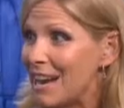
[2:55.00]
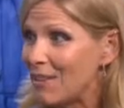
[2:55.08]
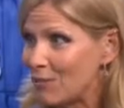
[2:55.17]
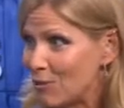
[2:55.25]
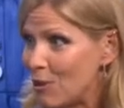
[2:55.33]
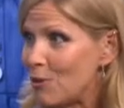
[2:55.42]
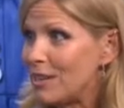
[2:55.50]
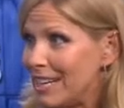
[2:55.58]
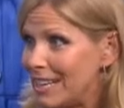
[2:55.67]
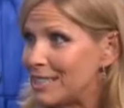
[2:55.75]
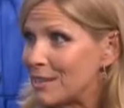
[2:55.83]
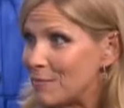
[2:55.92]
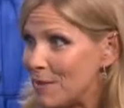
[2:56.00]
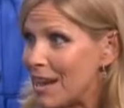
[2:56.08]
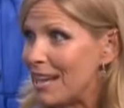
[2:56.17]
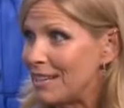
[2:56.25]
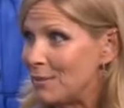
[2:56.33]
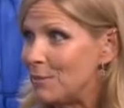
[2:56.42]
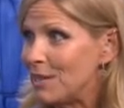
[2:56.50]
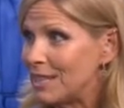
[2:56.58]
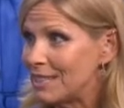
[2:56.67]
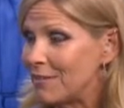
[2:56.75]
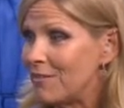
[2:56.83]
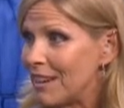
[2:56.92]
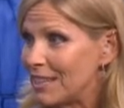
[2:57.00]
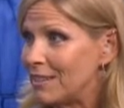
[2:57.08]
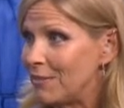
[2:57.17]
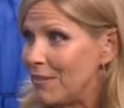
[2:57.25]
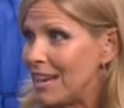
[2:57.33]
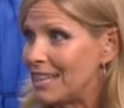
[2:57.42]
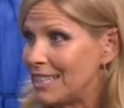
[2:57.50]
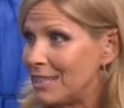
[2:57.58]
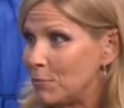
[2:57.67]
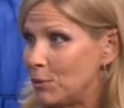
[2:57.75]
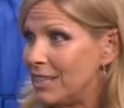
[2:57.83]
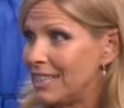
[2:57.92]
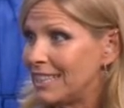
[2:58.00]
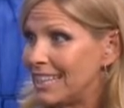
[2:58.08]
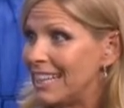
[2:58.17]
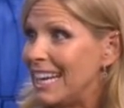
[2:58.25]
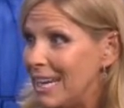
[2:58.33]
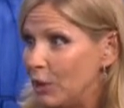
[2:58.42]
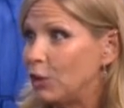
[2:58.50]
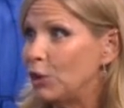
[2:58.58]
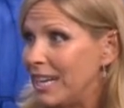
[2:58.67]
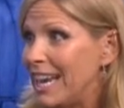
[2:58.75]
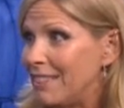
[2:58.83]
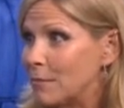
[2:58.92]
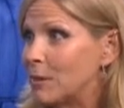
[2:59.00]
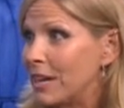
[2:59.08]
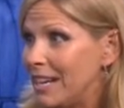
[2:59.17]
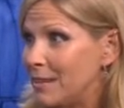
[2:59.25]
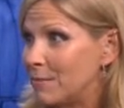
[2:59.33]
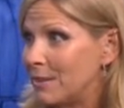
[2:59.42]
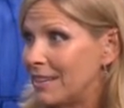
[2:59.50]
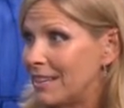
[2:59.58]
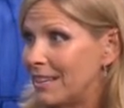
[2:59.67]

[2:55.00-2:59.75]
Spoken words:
and down the road it ends up not to be as effective as it predicted, it could get the blame?